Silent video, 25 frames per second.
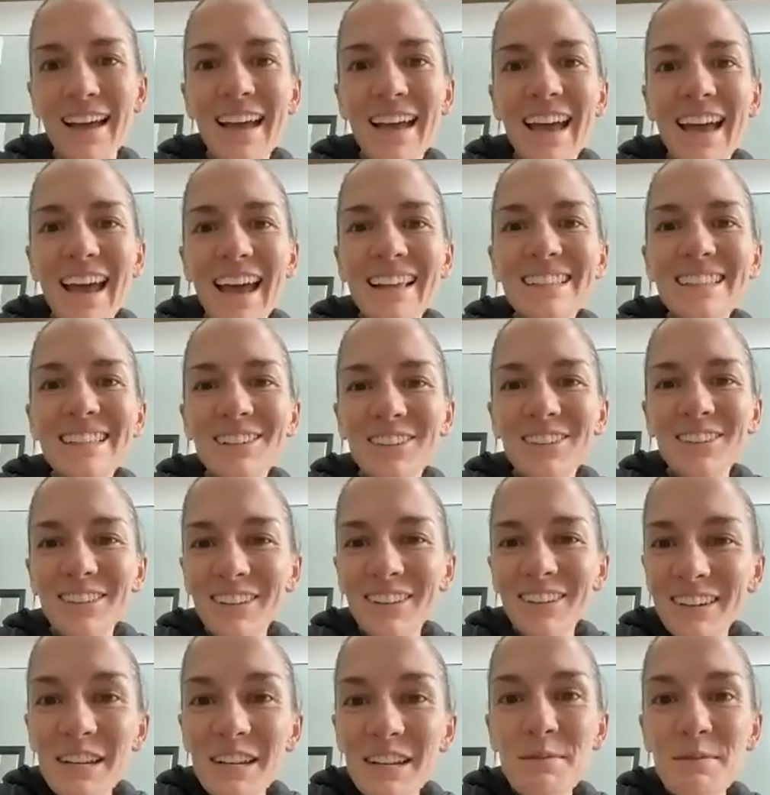And so
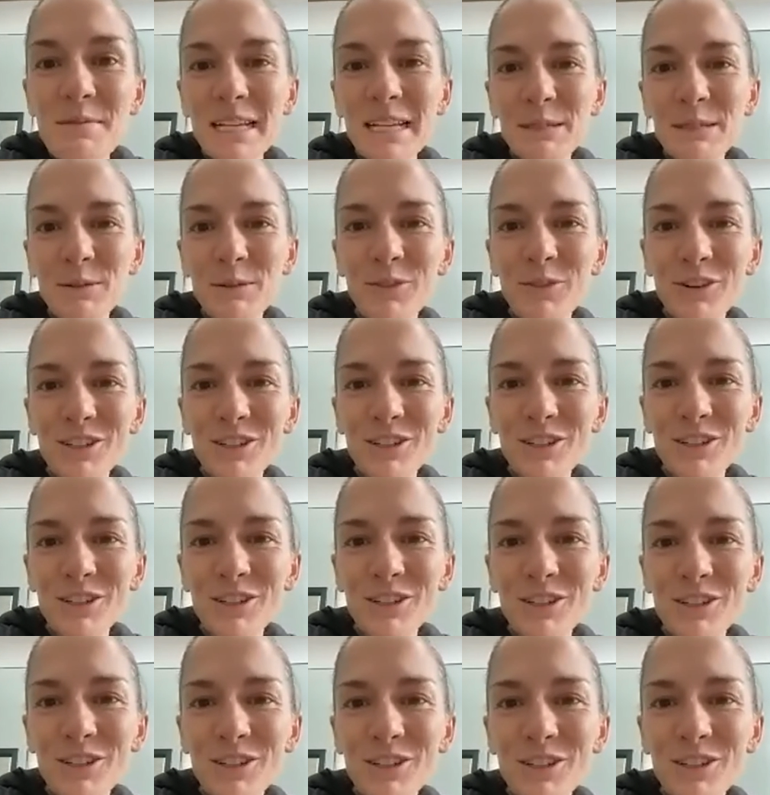30 minutes before
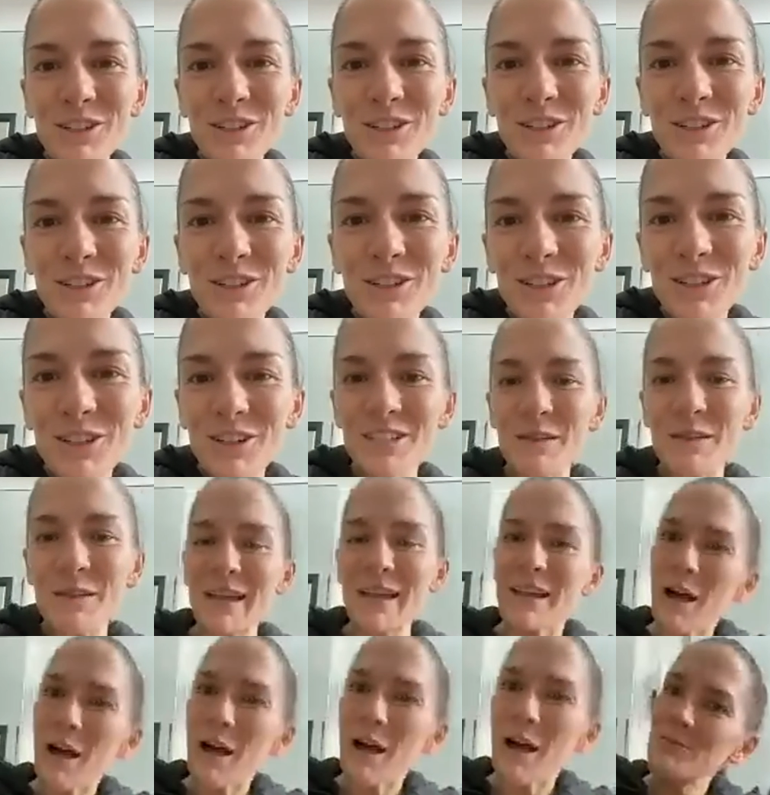church,
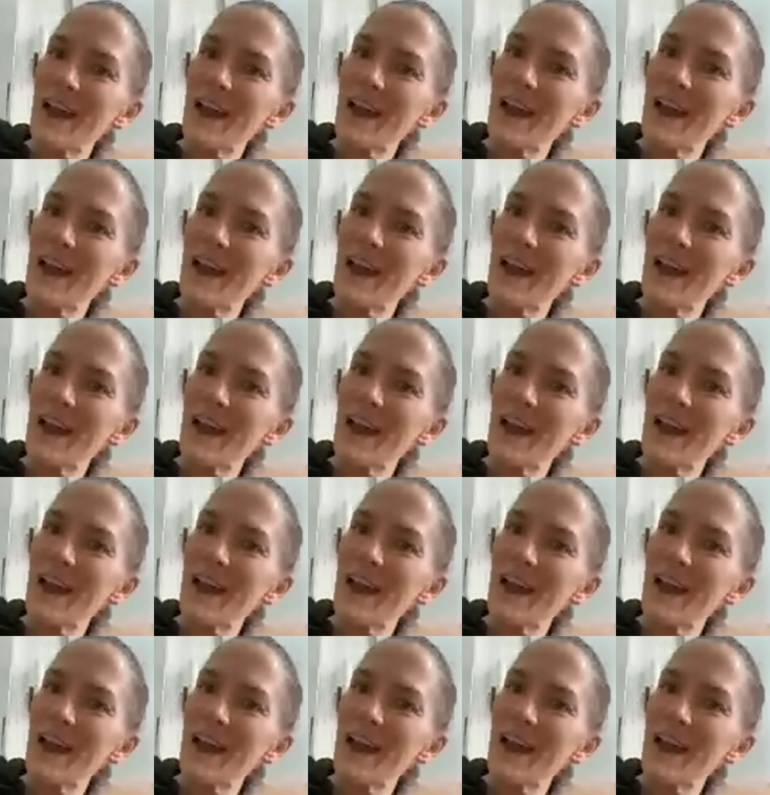I'm like,